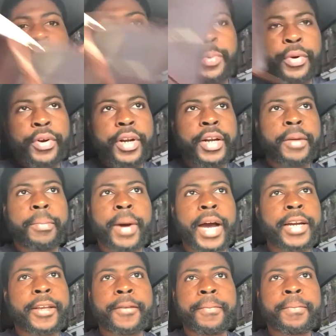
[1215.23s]
spirit and the
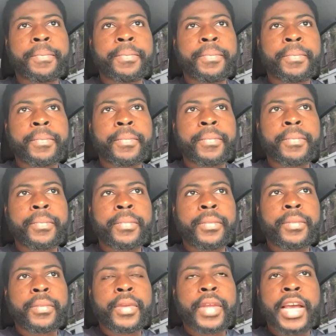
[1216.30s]
body.
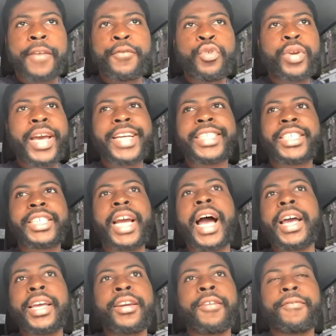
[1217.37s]
If you get
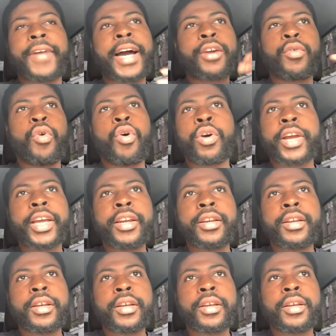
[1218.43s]
shot in a vital organ,
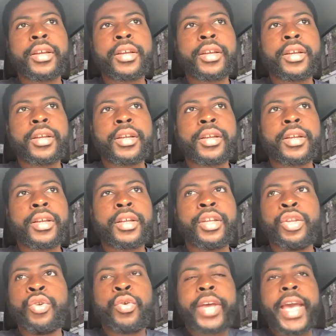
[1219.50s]

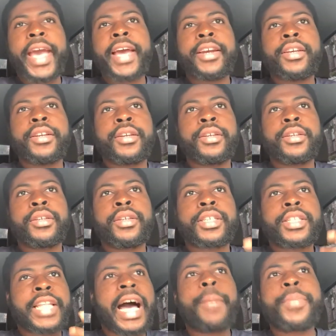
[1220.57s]
you can't
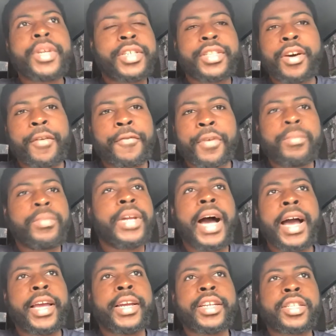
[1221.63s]
stop yourself from
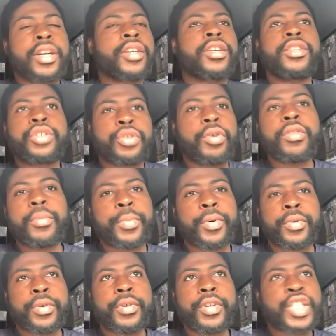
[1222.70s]
dying. It's uncontrollable.
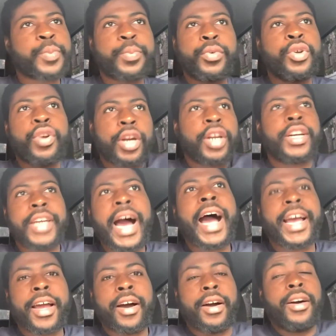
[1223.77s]
You're, you're going to
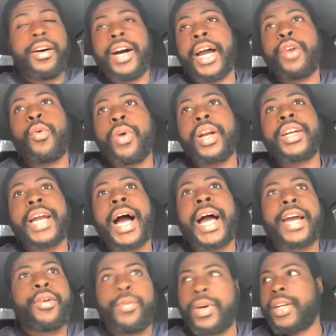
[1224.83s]
die. I, I don't want to die.
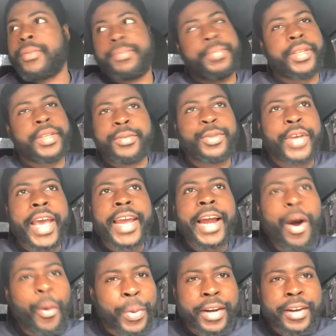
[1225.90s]
I don't want to, but you can't
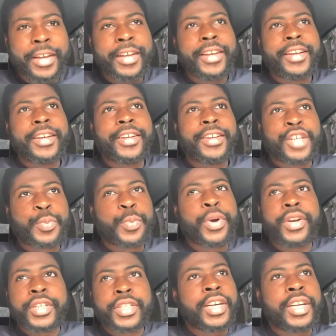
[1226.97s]
help it. Your
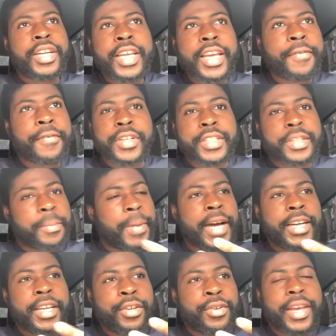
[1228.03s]
spirit is going to leave because the
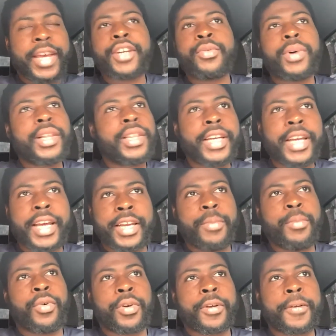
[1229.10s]
body, you can't dwell in it
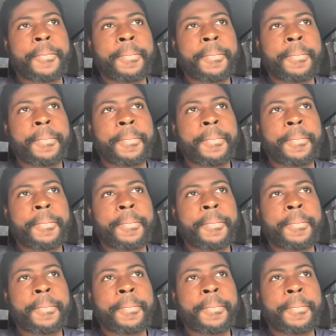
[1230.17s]
anymore.